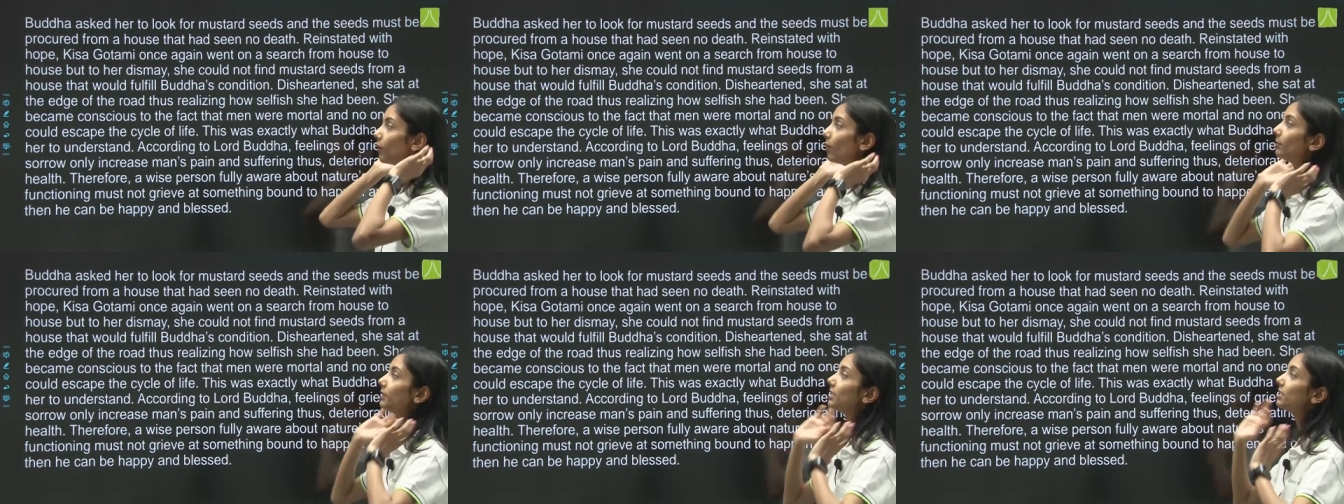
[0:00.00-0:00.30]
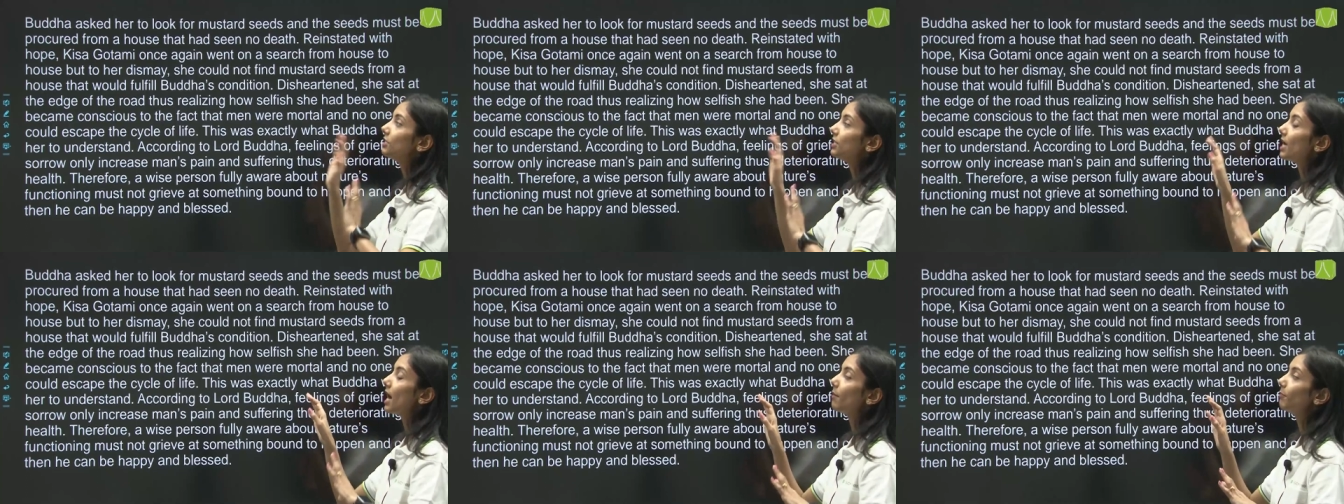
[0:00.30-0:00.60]
from
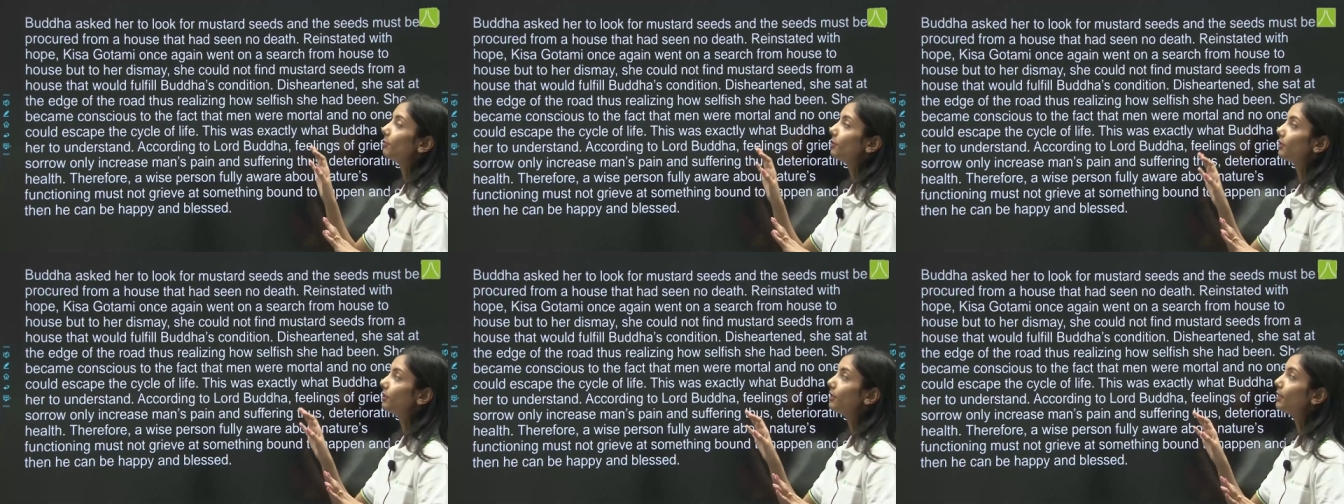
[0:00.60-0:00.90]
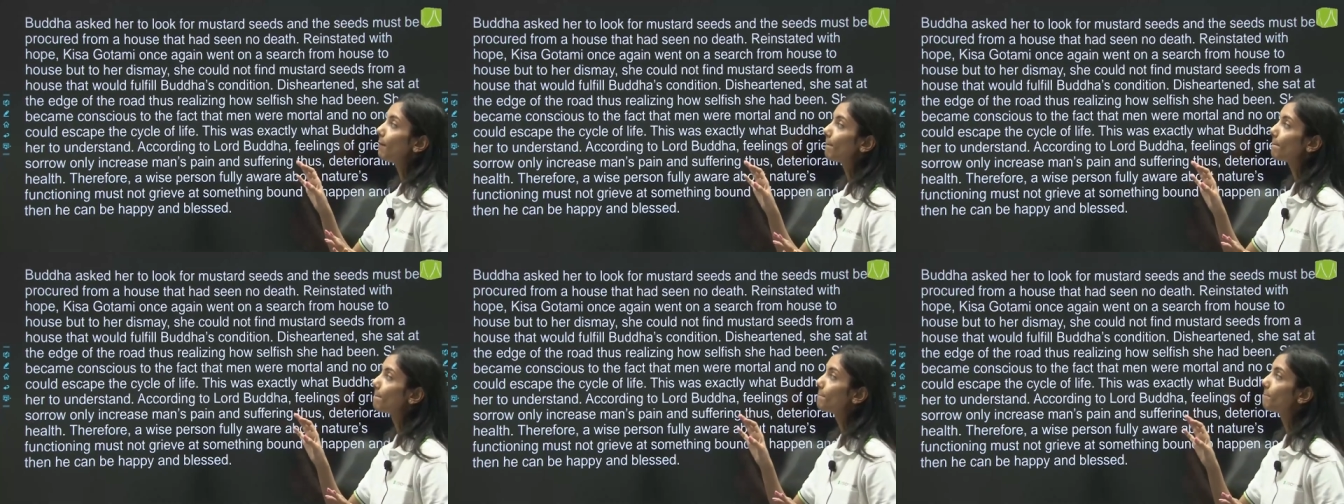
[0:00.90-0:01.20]
this chapter,
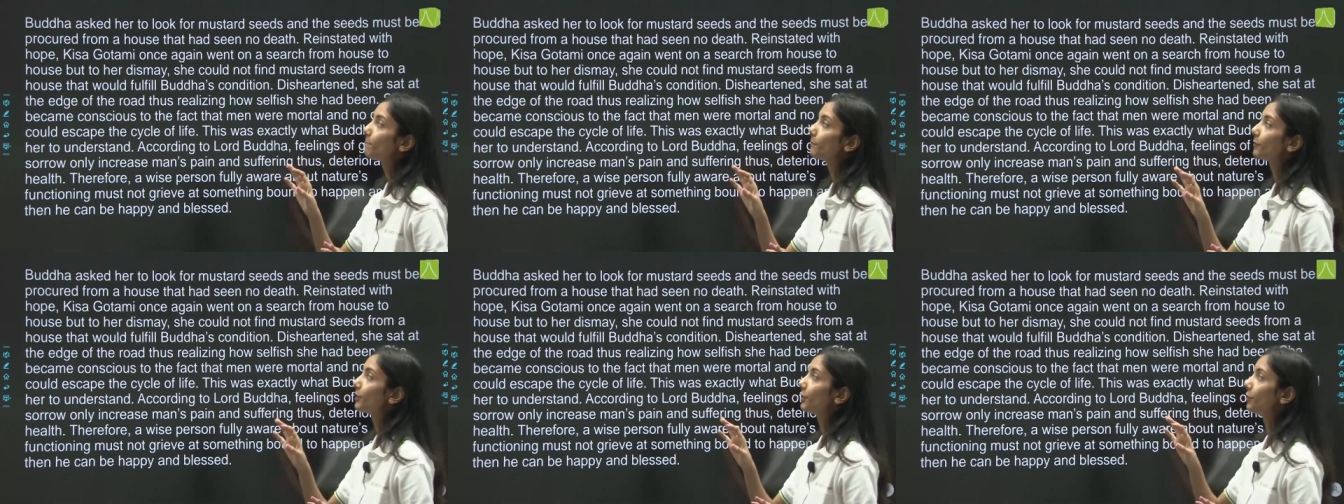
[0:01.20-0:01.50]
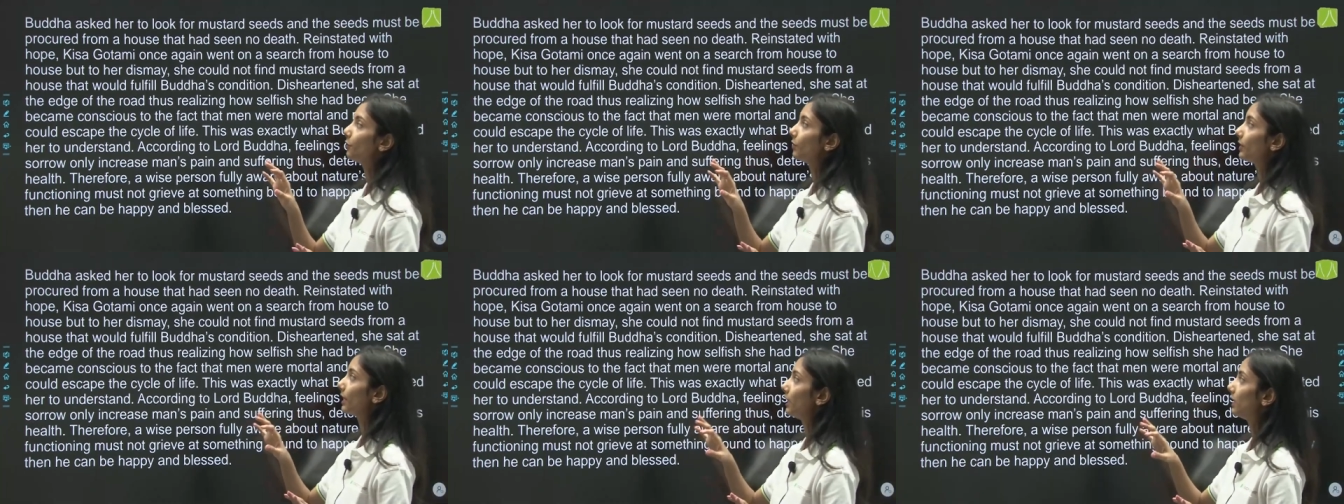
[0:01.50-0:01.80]

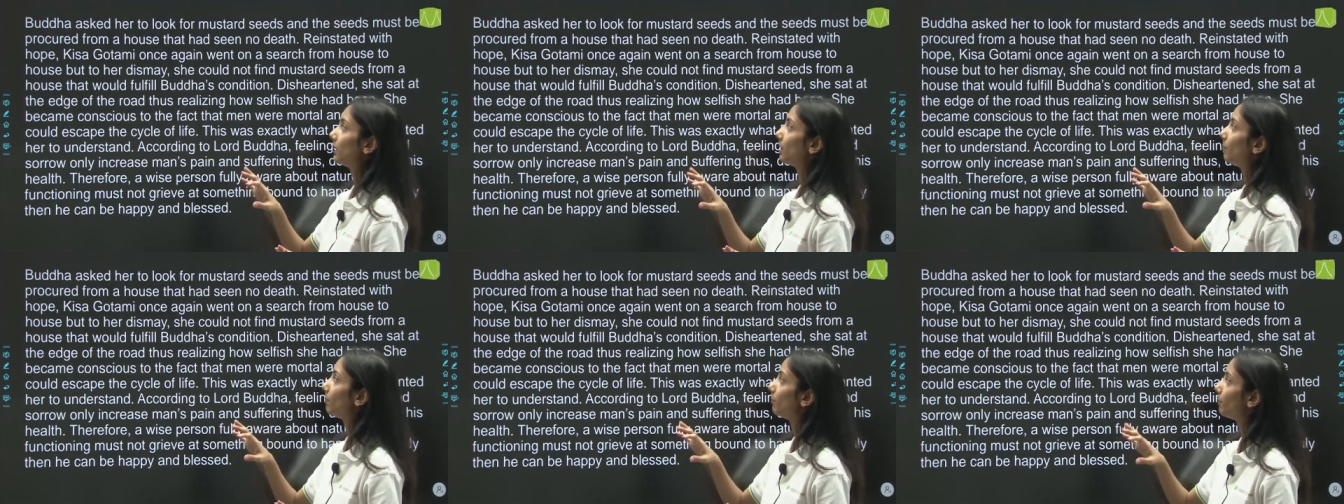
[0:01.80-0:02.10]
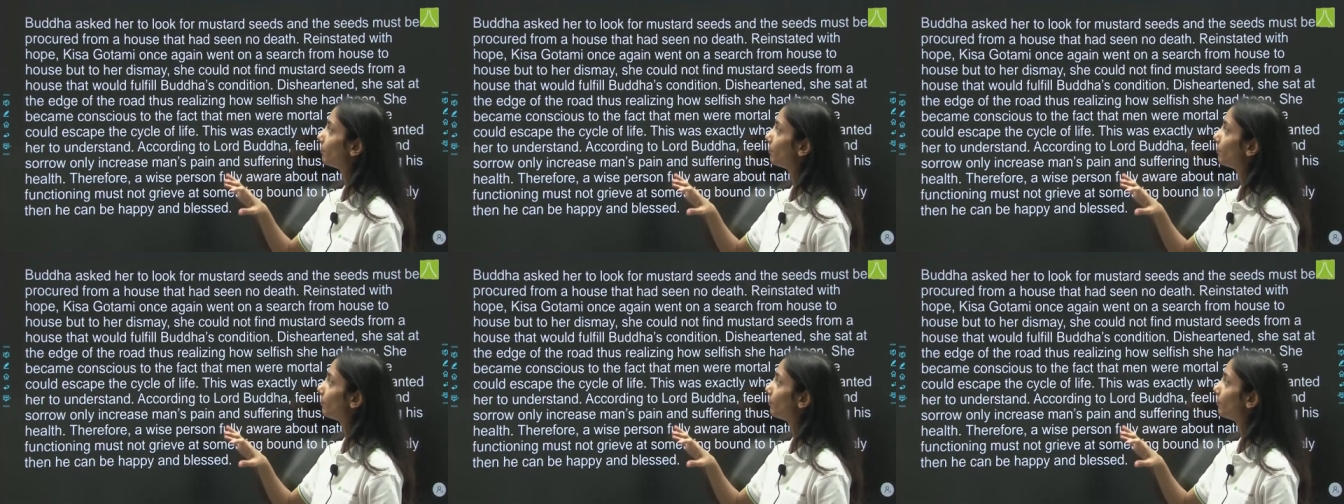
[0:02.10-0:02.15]
you can